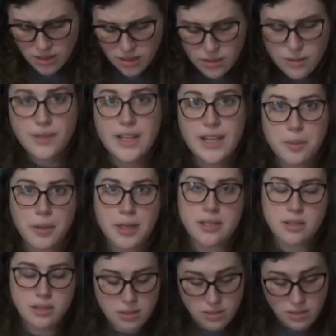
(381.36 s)

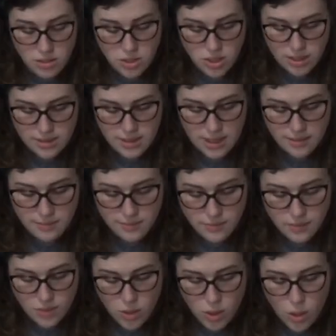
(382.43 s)
Fingerprints, Jen said.
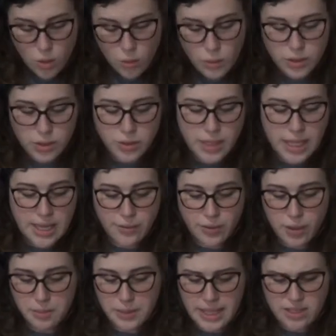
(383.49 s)
When Luke gave her
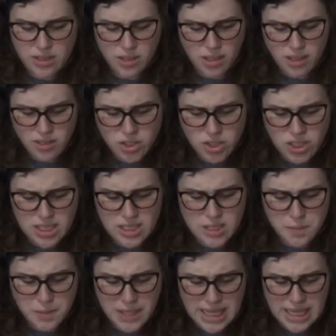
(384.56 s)
a blank look, she
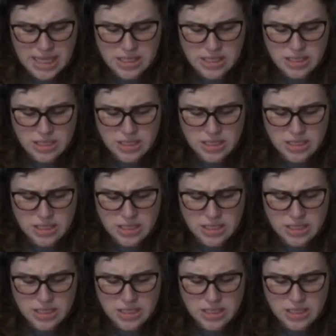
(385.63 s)
explained,